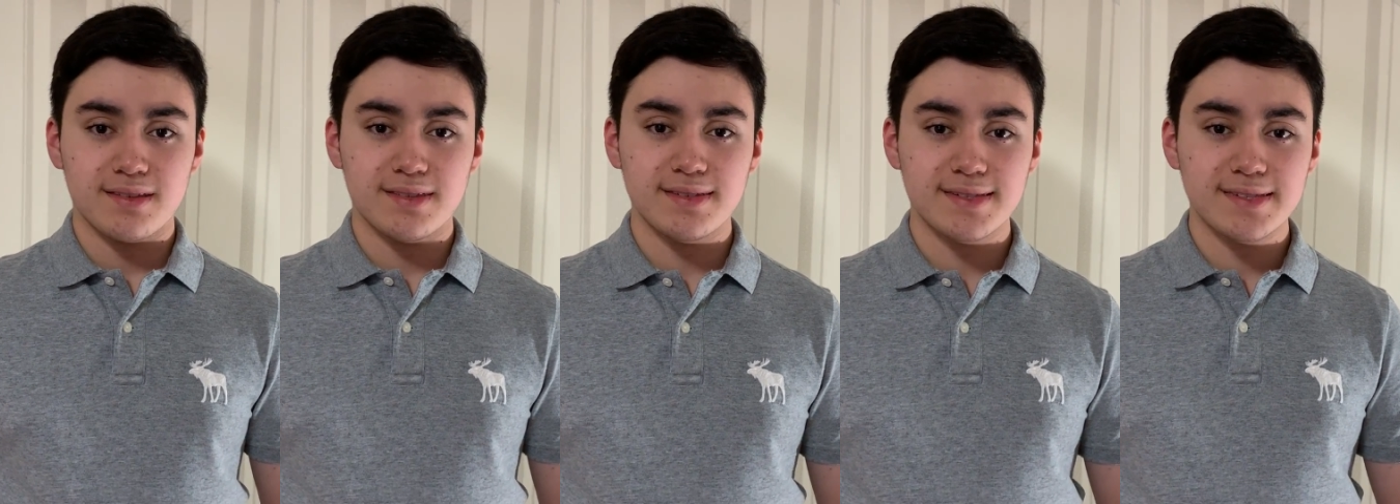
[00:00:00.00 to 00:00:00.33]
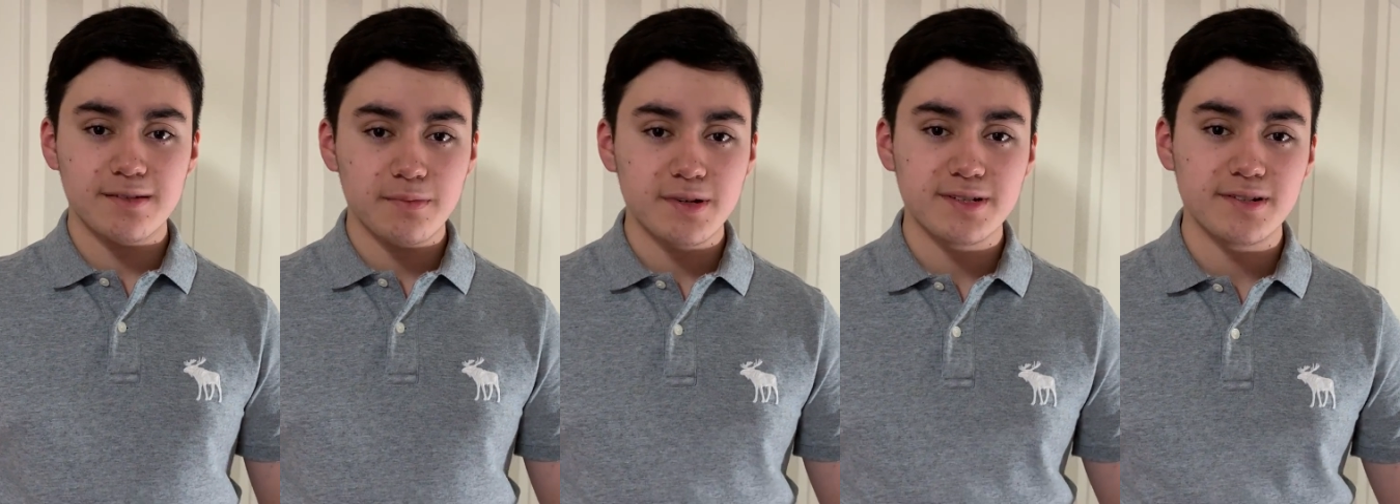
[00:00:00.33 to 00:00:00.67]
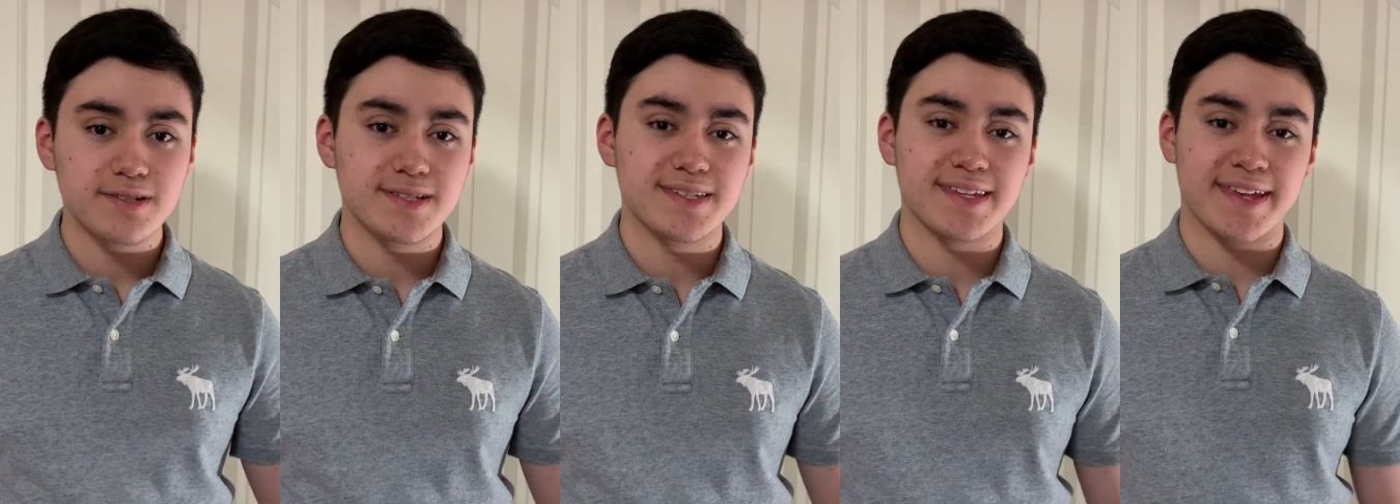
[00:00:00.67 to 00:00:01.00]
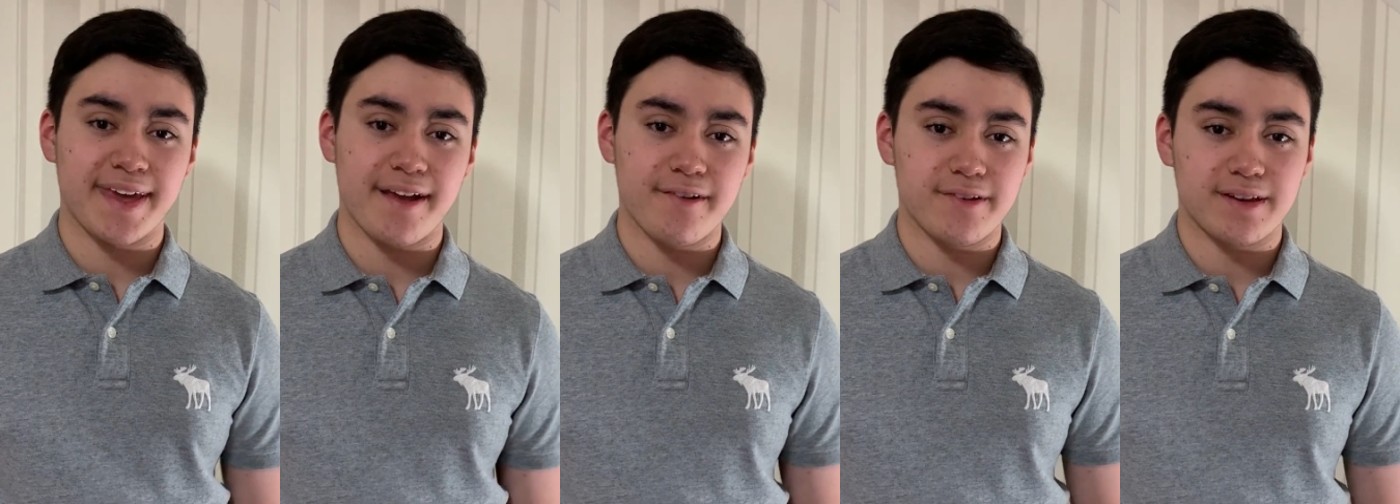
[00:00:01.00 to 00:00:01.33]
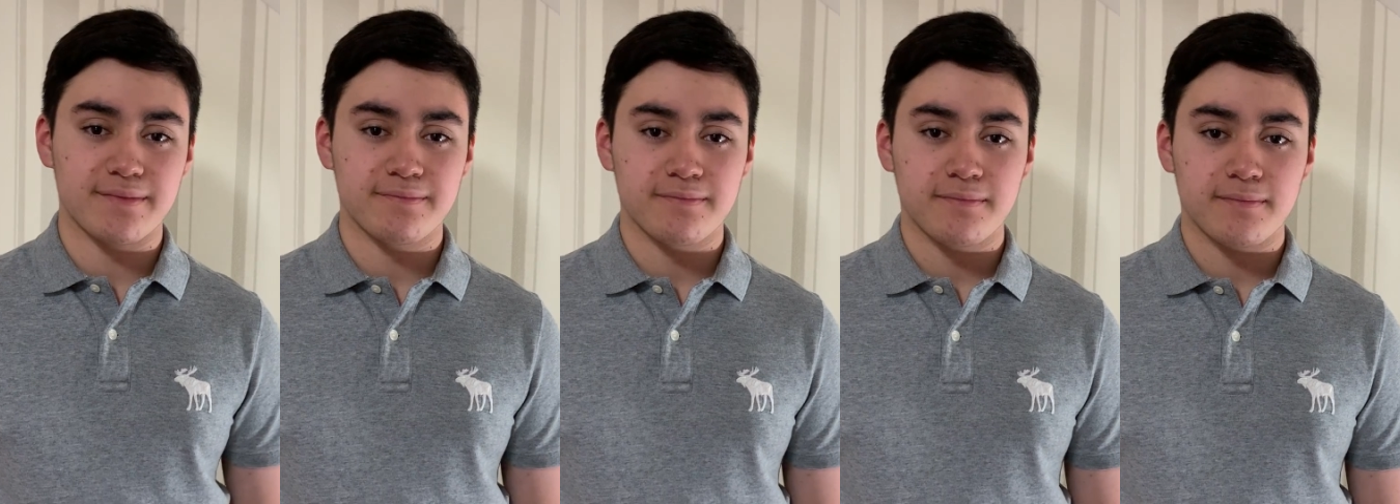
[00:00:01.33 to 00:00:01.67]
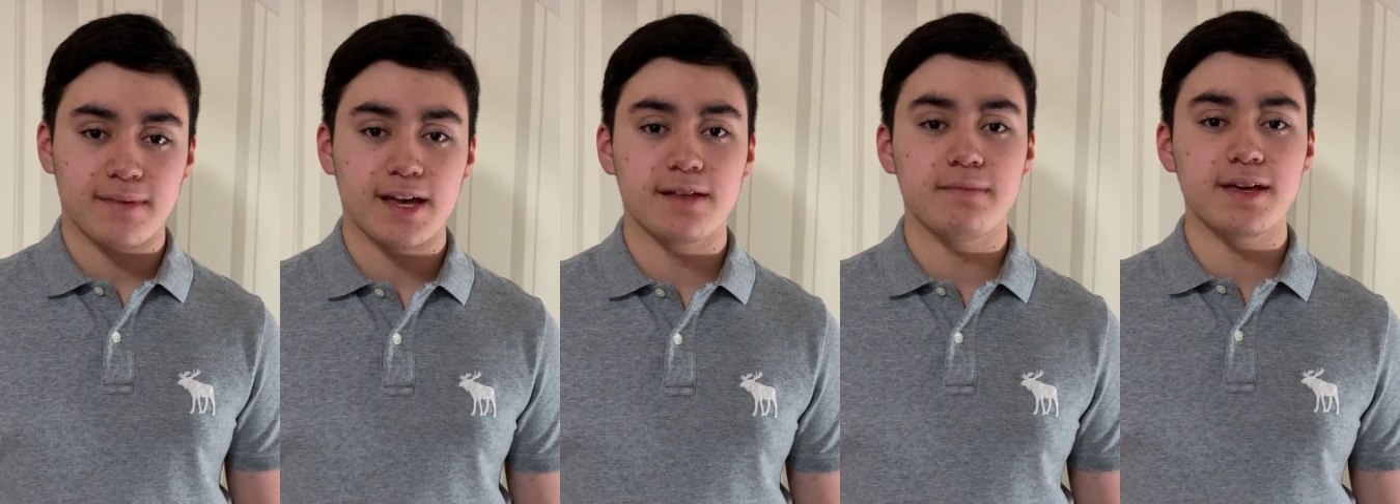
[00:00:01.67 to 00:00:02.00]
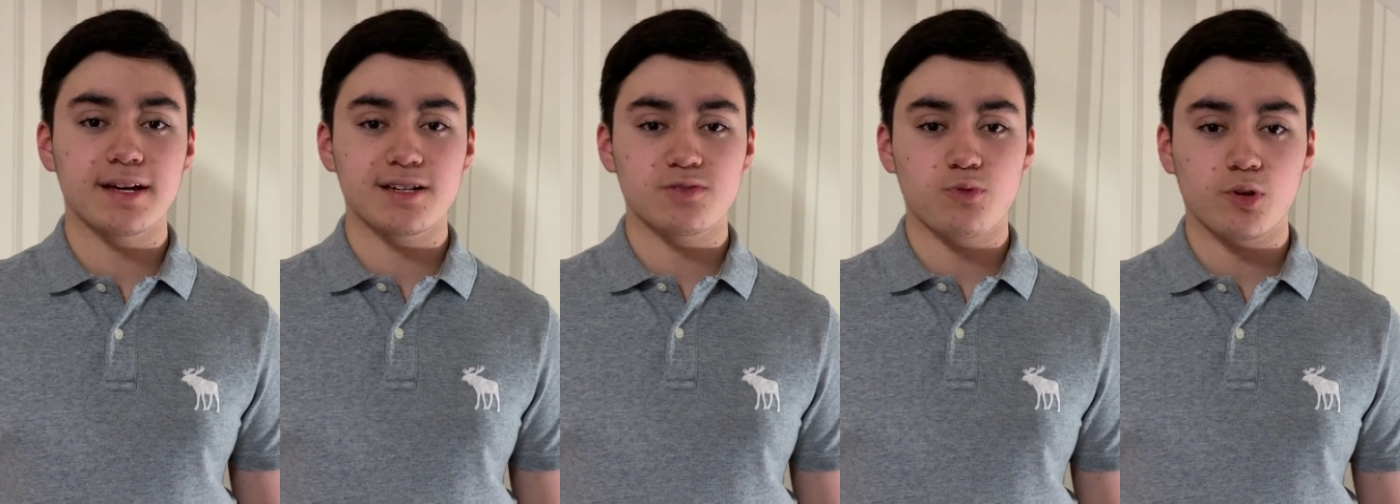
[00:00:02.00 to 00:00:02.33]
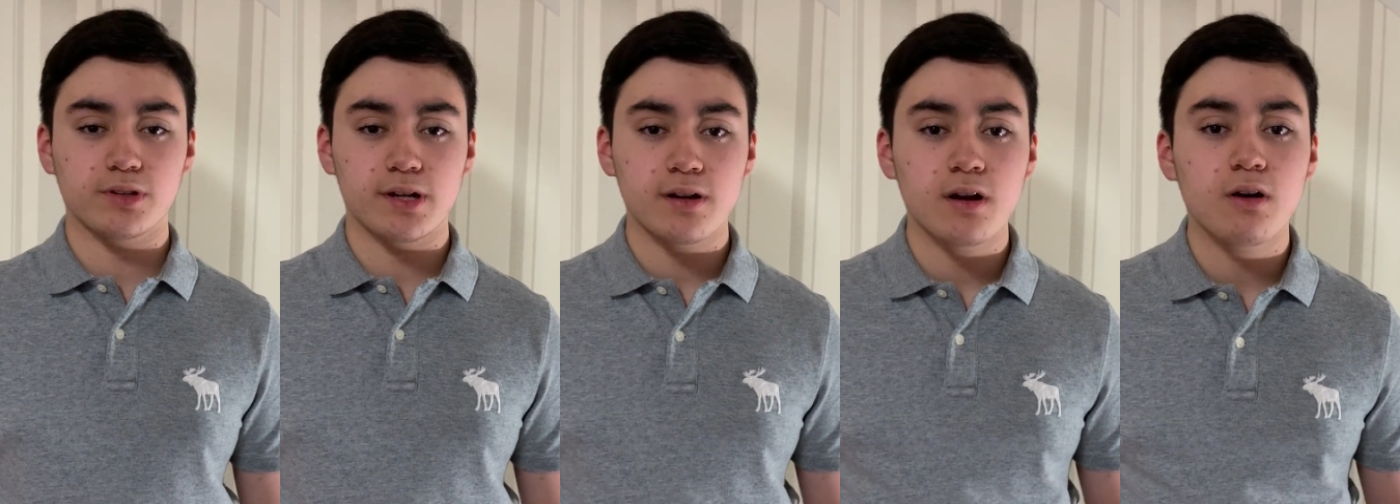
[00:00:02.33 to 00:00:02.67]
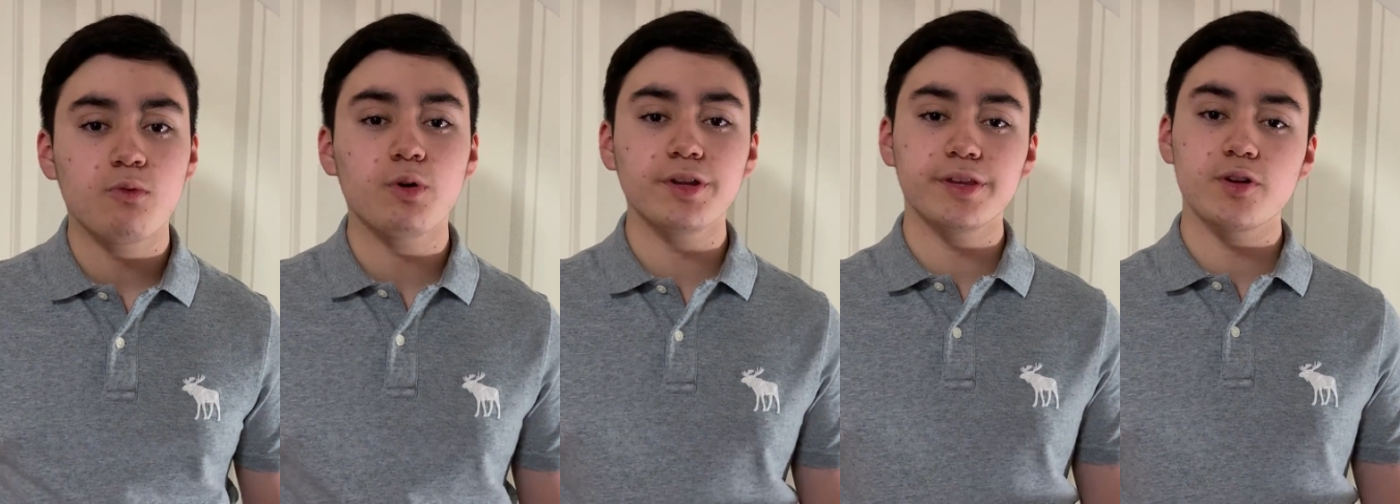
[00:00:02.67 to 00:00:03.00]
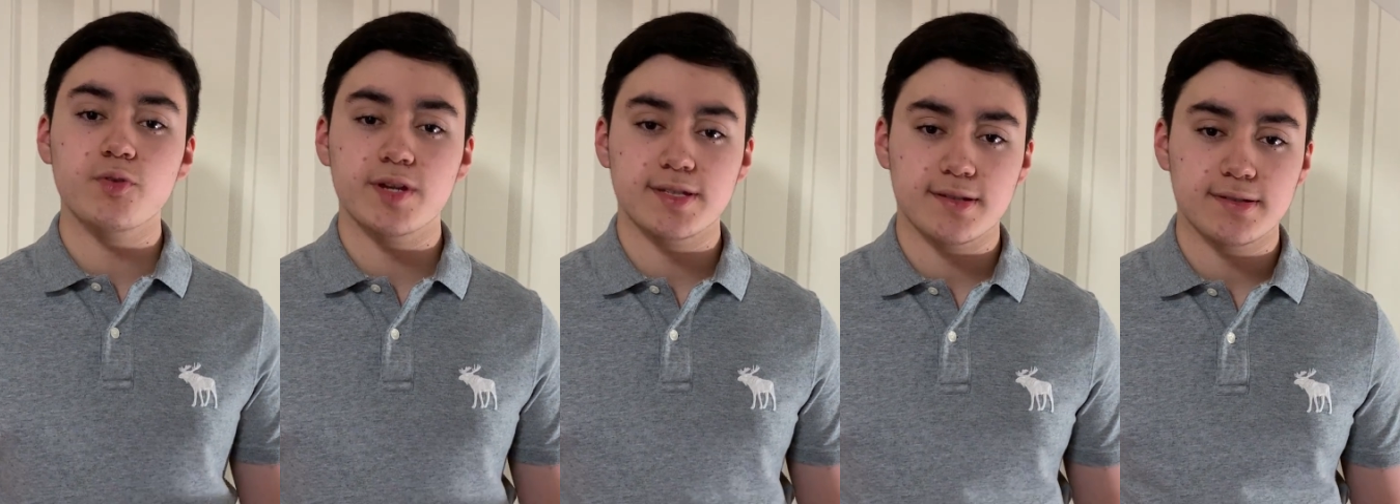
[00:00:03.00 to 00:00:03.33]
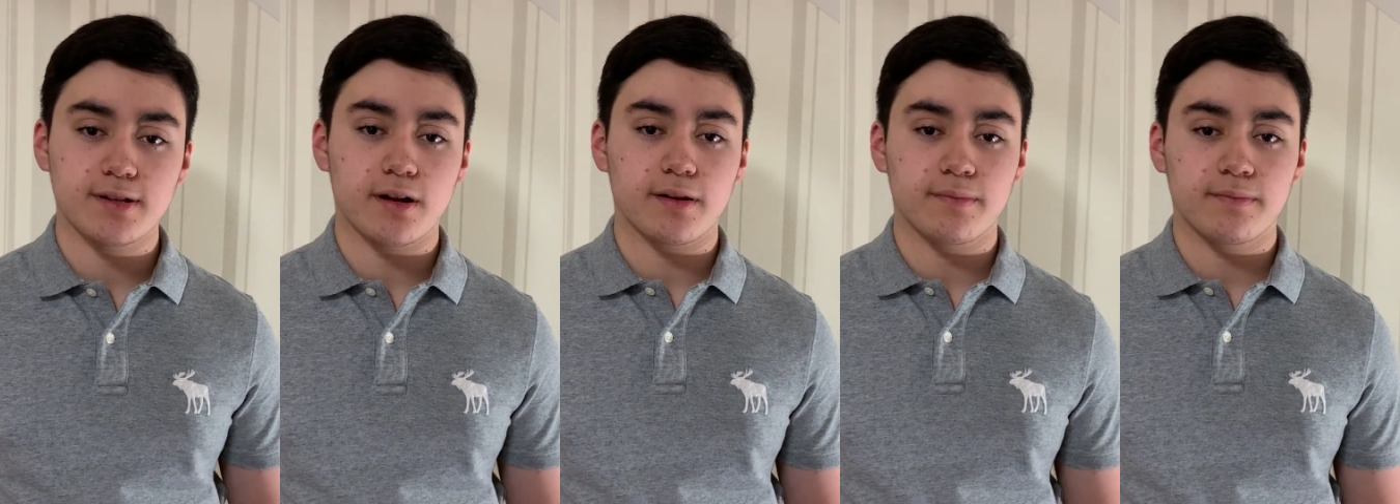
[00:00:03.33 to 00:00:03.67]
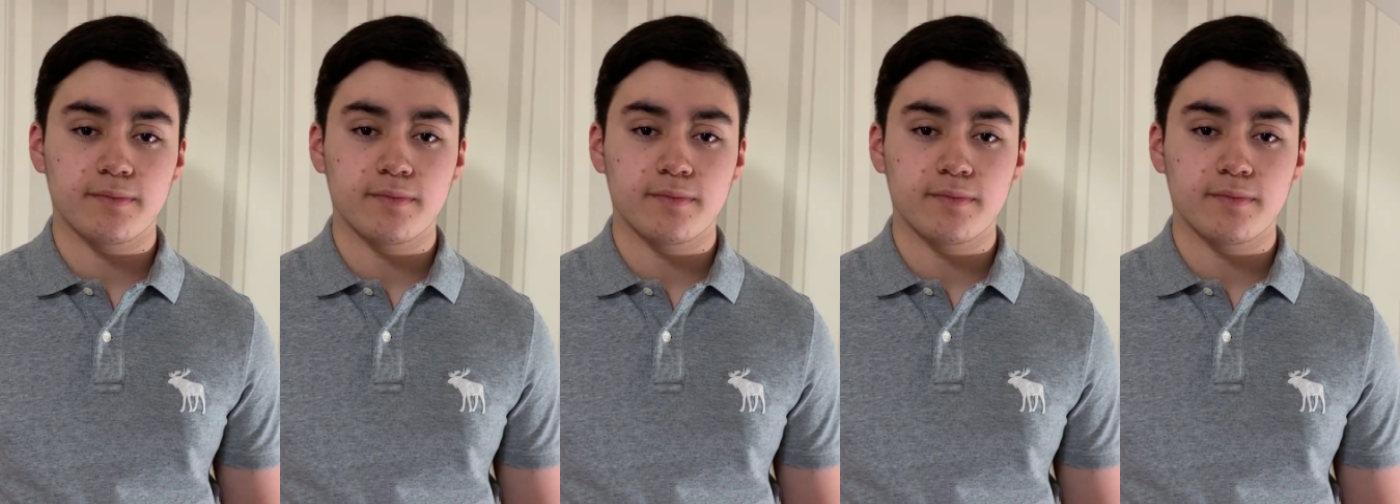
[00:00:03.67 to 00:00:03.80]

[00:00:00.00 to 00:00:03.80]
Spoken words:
These numbers are scary and make us wonder what the reasons are.